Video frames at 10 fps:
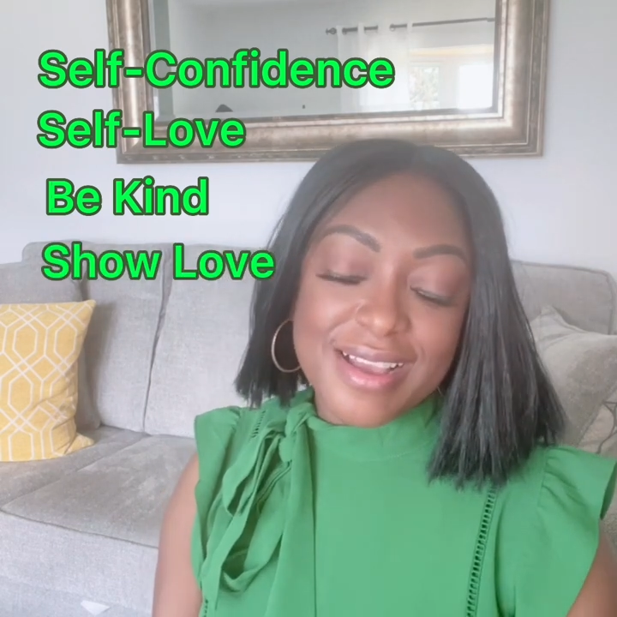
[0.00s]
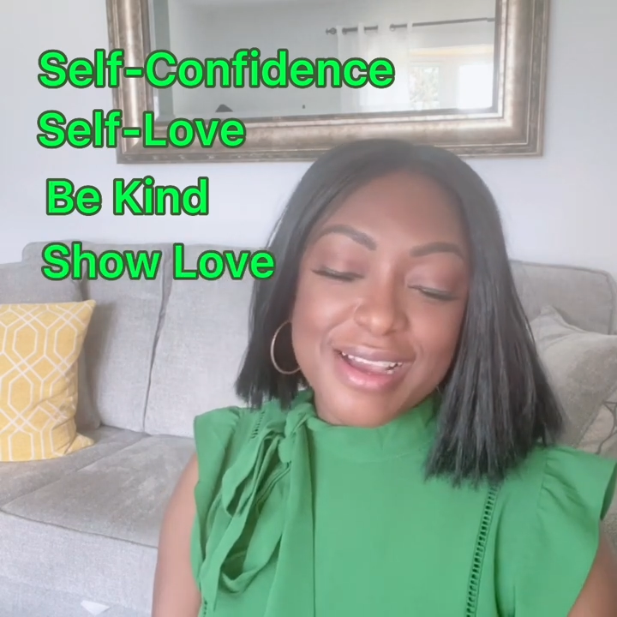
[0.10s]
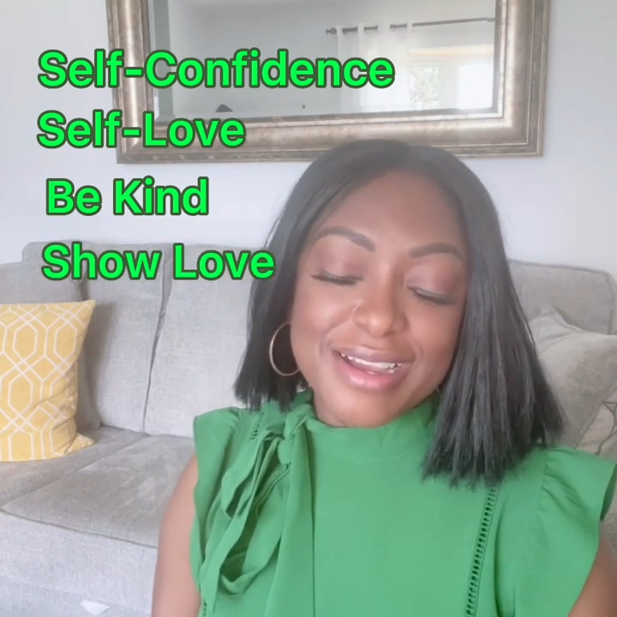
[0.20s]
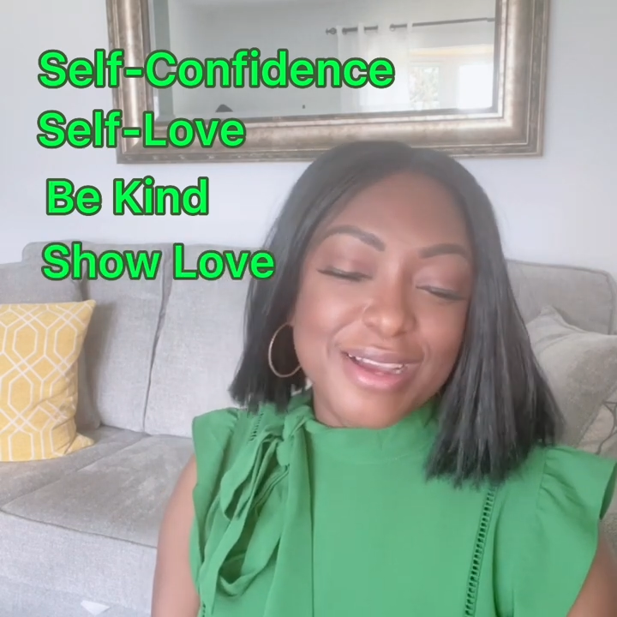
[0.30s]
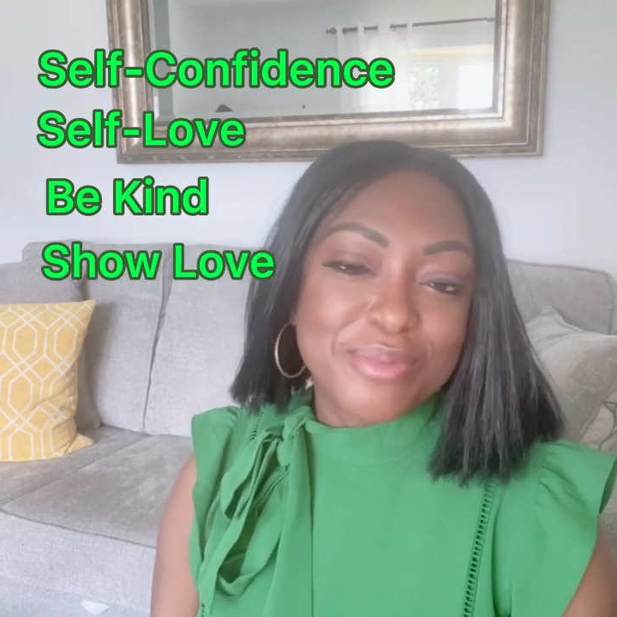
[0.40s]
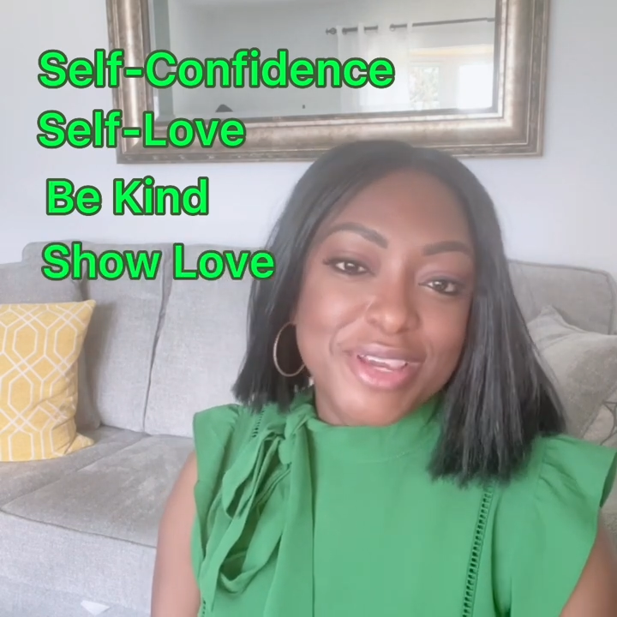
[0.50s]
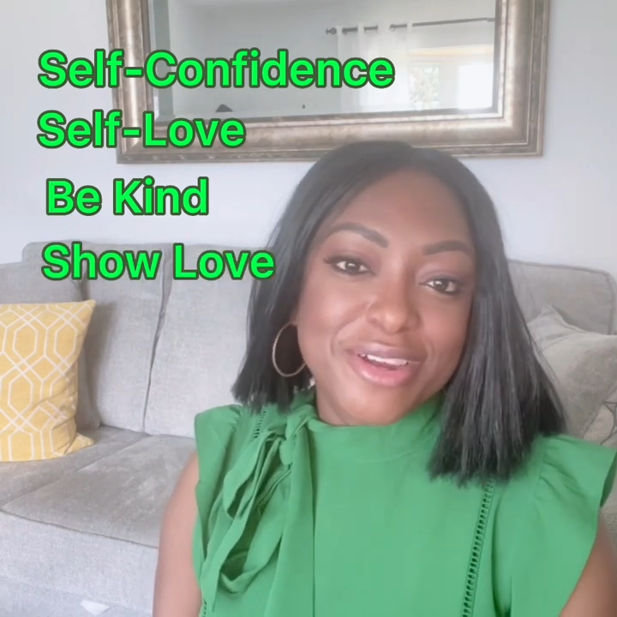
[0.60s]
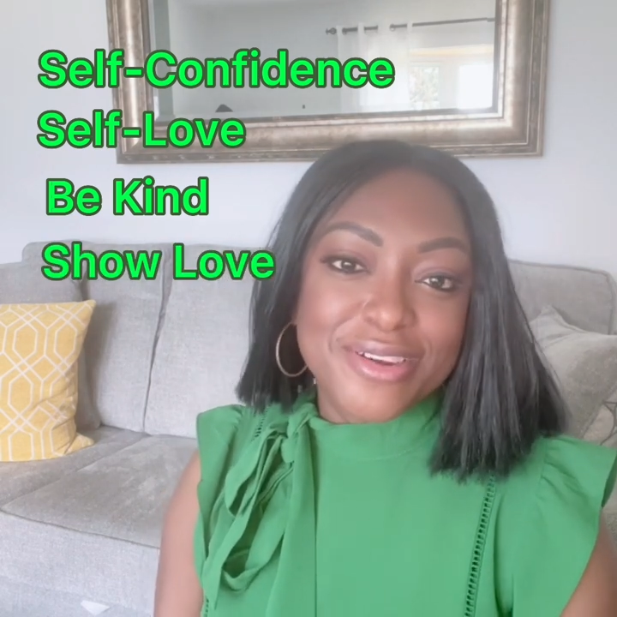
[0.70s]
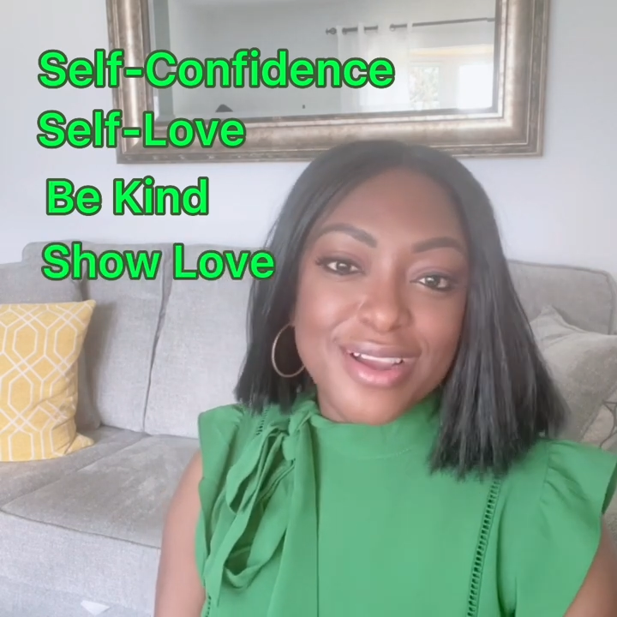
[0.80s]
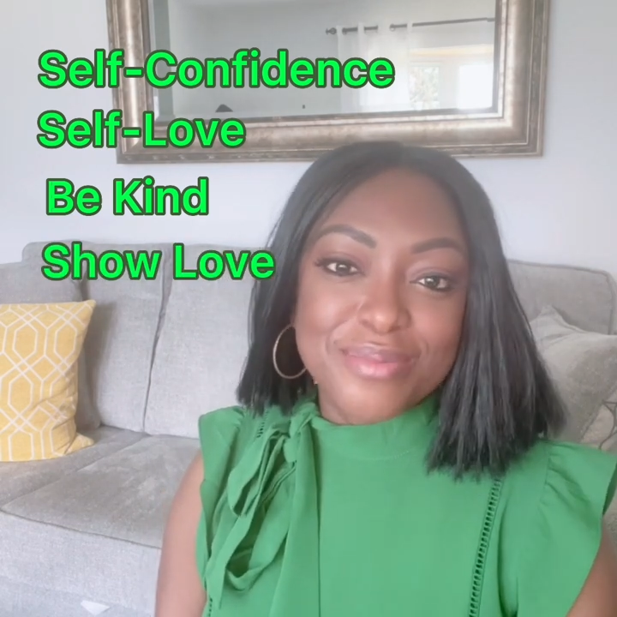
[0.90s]
I'm
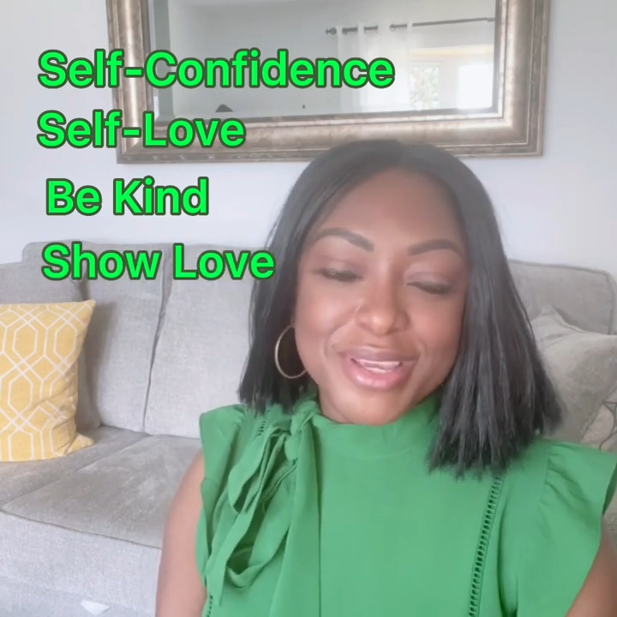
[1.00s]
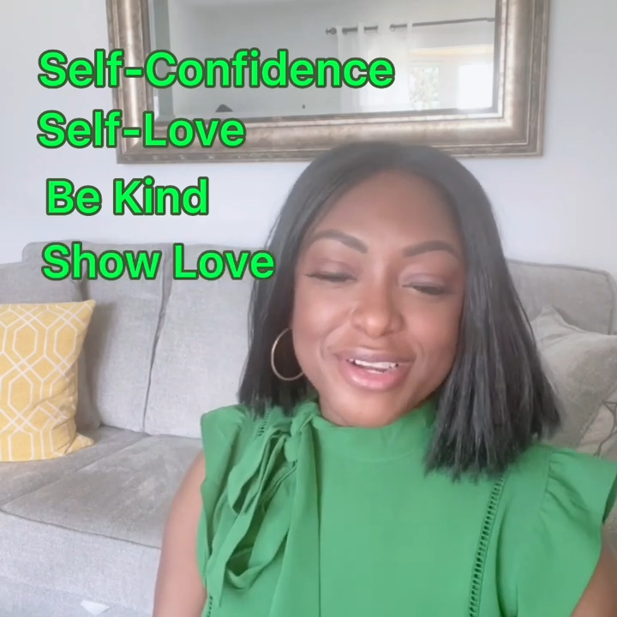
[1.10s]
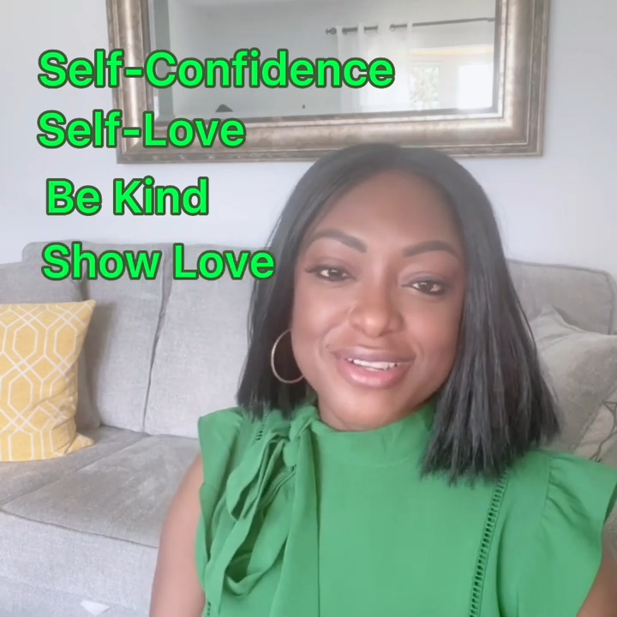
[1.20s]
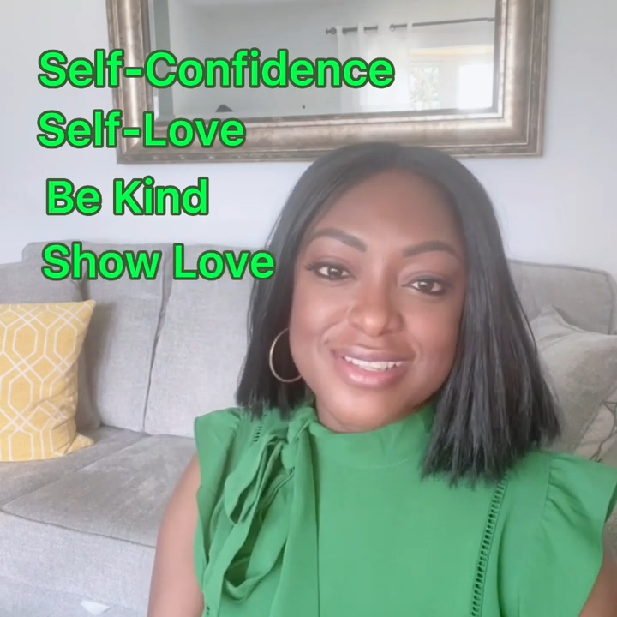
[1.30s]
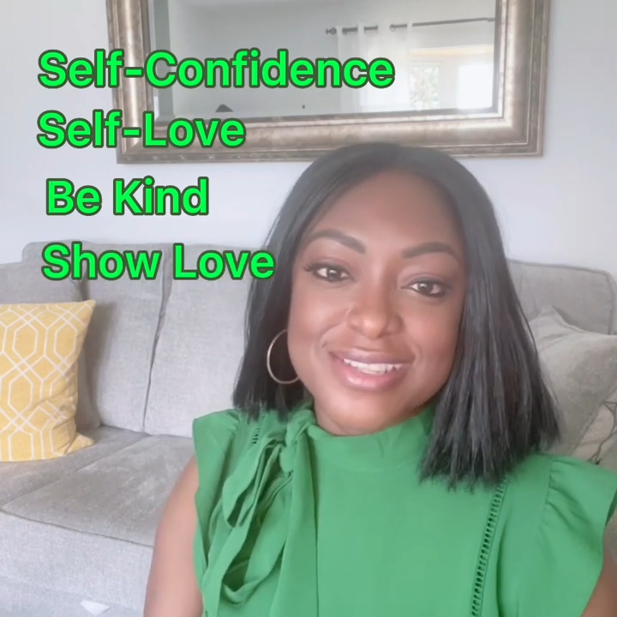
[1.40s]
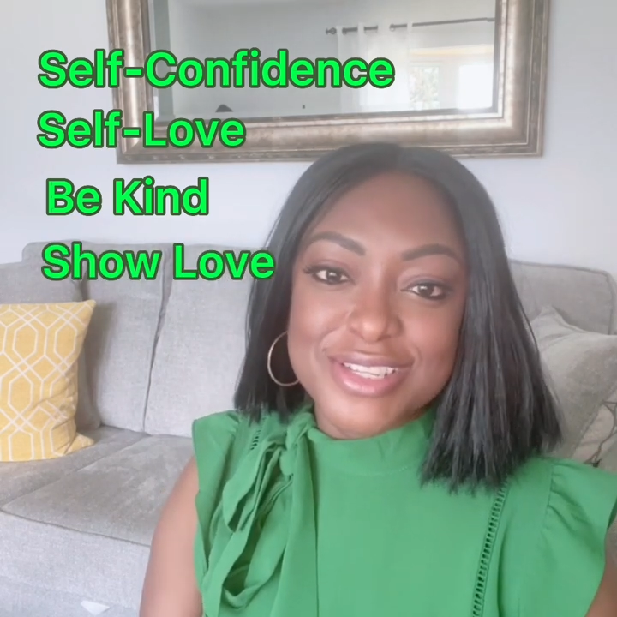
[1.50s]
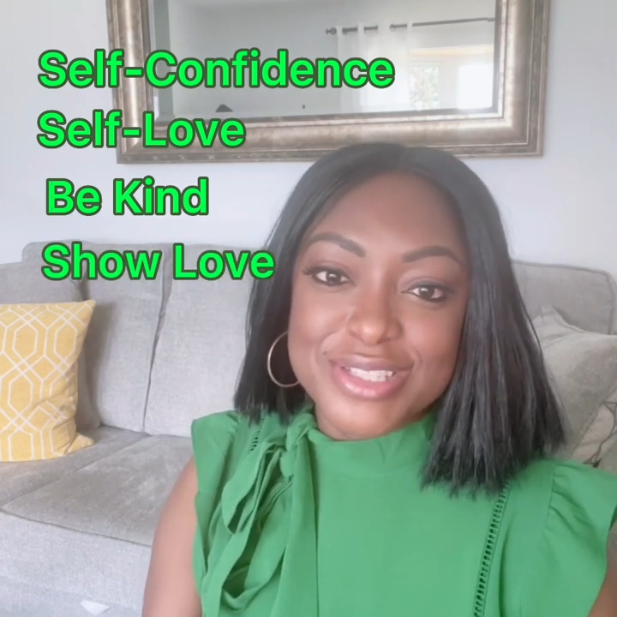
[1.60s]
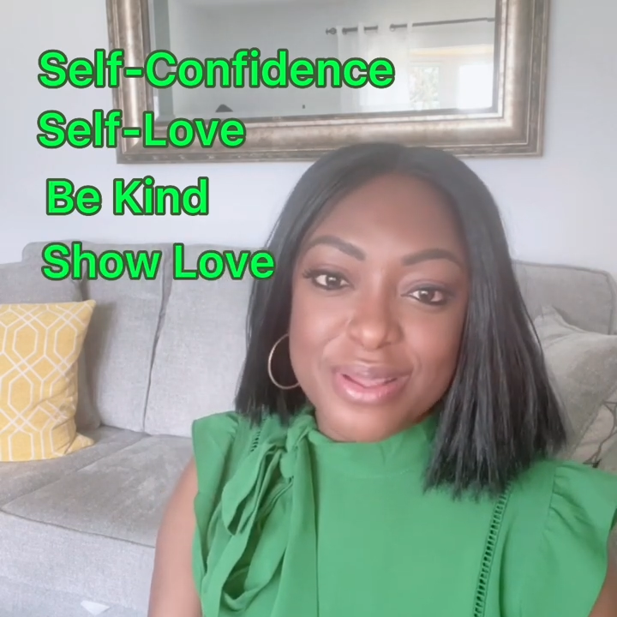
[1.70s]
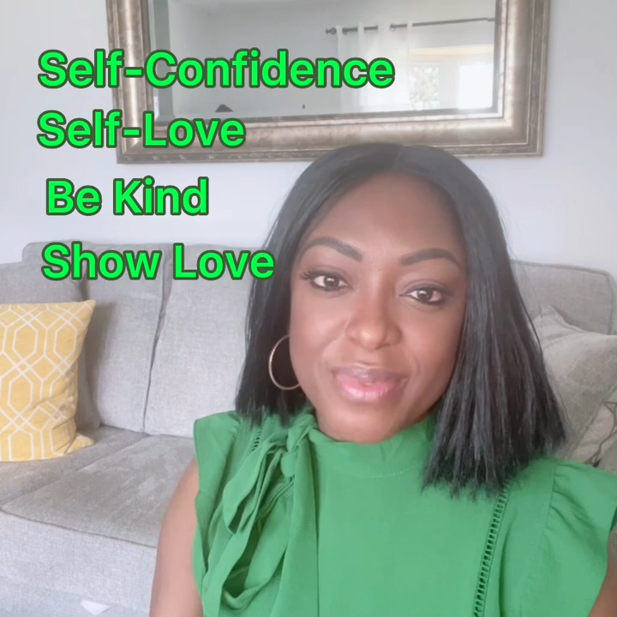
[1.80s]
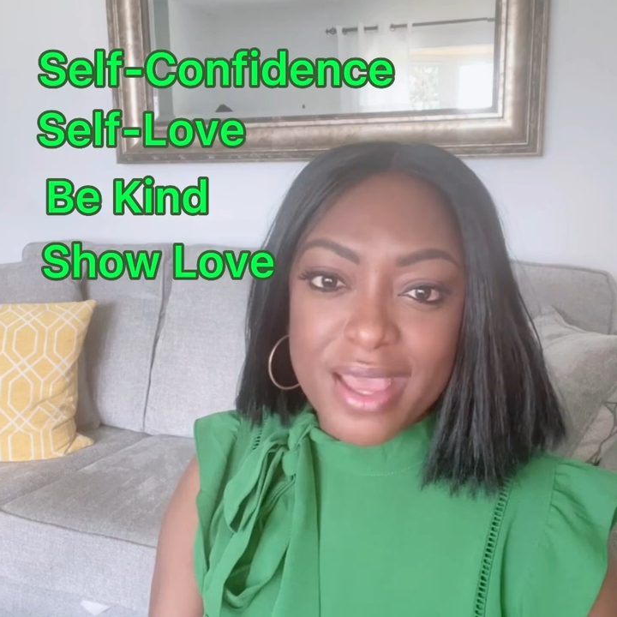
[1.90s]
here to teach
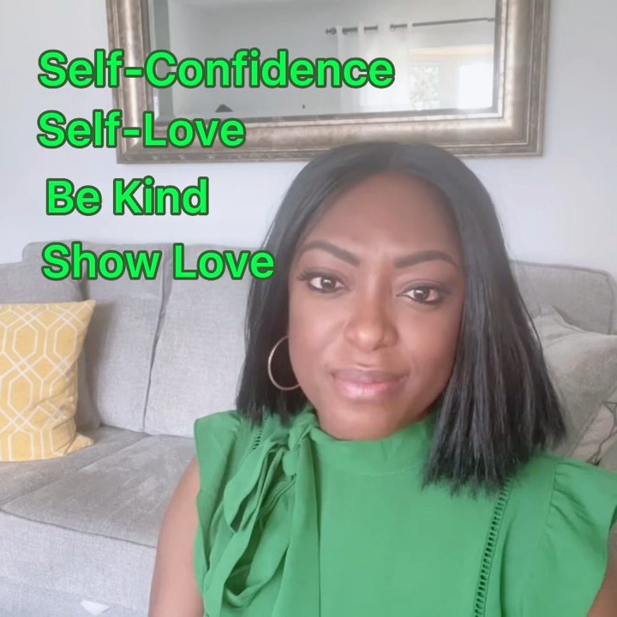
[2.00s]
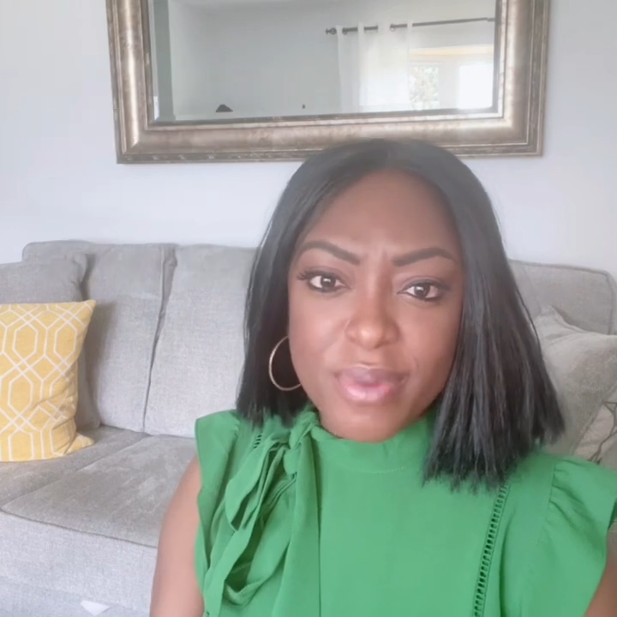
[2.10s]
them that,